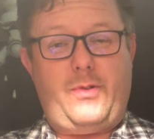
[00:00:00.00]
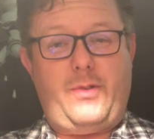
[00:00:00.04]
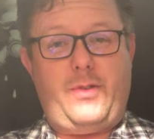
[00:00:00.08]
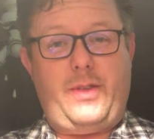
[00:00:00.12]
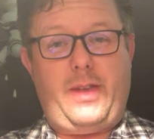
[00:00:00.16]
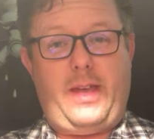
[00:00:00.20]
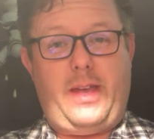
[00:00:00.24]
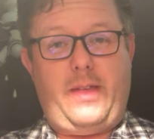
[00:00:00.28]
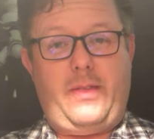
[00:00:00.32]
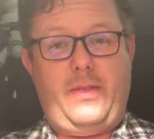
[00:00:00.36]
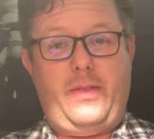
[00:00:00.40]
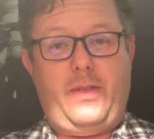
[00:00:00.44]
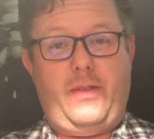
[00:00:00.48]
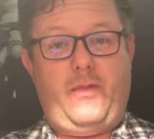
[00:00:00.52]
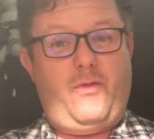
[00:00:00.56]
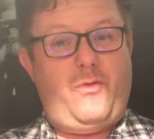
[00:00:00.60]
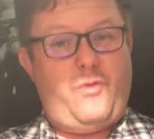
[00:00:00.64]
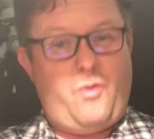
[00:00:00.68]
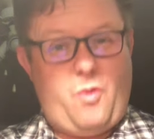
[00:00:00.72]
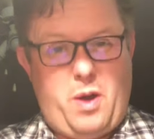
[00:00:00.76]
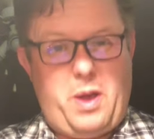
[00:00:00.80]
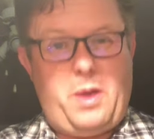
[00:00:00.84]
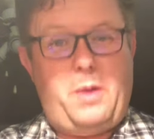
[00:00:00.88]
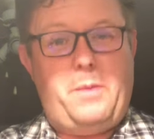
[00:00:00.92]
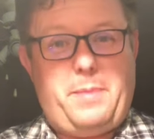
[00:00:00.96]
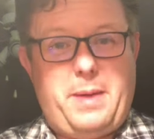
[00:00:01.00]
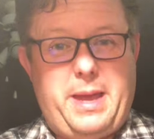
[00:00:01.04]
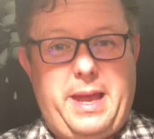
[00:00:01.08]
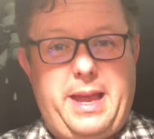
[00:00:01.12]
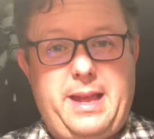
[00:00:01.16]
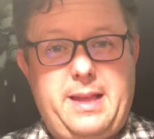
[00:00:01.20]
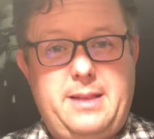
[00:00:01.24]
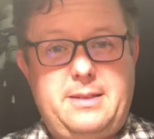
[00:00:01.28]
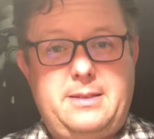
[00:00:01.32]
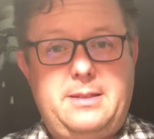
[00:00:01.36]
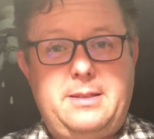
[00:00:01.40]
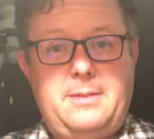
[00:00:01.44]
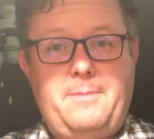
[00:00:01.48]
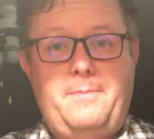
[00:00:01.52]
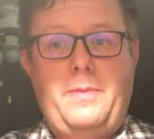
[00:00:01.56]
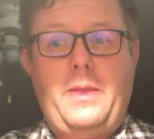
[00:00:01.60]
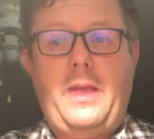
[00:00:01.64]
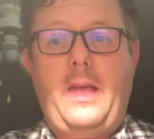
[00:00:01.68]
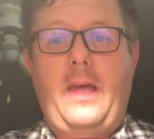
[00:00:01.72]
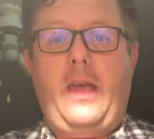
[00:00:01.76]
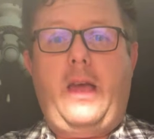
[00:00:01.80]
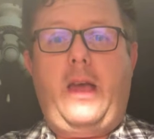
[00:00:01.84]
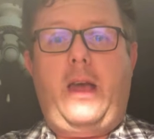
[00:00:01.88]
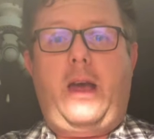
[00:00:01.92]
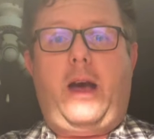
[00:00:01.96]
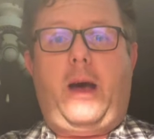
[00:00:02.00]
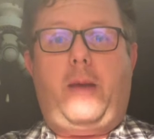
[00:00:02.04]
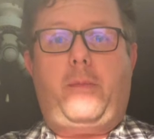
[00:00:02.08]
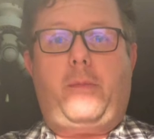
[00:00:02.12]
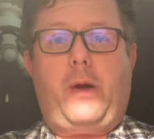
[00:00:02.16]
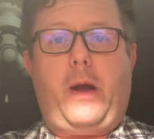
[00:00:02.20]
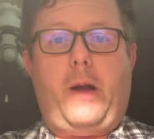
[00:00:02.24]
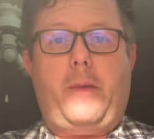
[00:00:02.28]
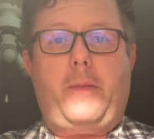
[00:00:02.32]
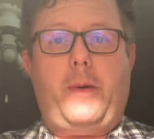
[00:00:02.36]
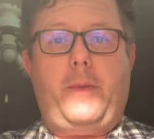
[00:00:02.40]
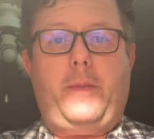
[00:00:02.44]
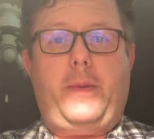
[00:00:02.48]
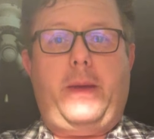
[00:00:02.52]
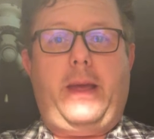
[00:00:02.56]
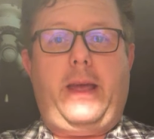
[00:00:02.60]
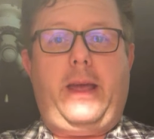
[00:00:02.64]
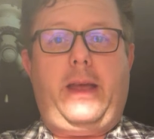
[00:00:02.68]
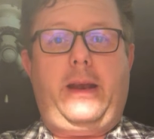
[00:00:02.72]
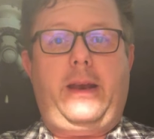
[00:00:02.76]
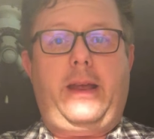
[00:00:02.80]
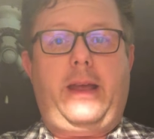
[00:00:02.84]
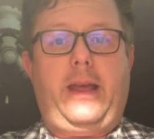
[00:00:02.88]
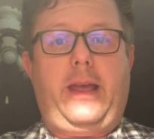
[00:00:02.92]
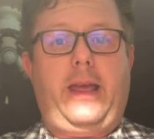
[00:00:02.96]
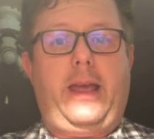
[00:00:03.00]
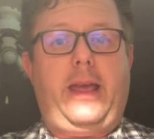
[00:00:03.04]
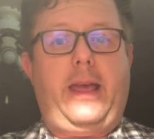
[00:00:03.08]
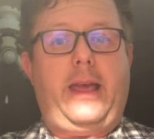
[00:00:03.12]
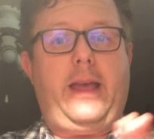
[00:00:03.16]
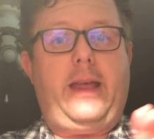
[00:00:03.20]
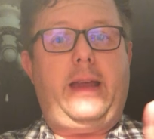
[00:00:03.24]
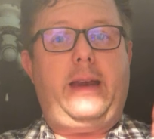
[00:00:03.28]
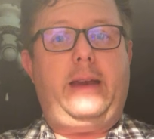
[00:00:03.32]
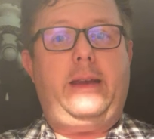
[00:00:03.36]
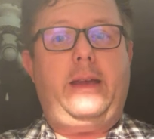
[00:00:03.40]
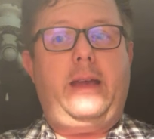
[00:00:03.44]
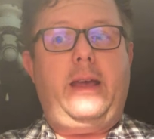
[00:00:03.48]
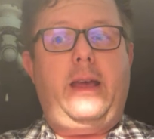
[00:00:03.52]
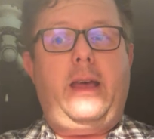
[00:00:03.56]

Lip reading: than the foil pans, a proper pan, and